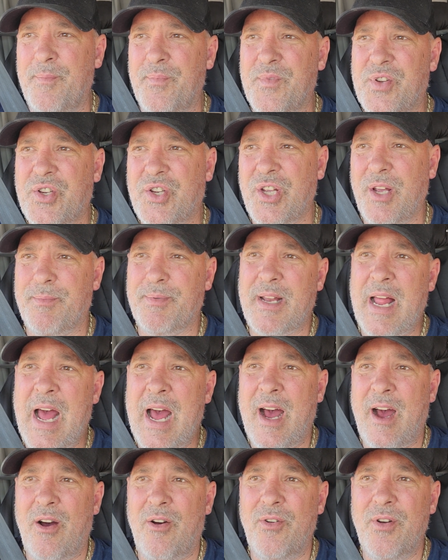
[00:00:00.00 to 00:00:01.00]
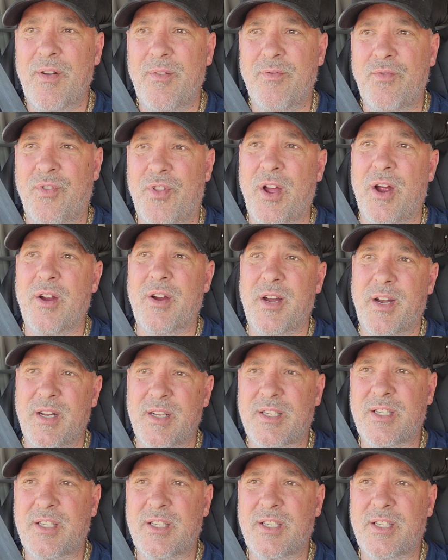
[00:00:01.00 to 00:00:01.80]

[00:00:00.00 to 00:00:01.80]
shipped out, they're going to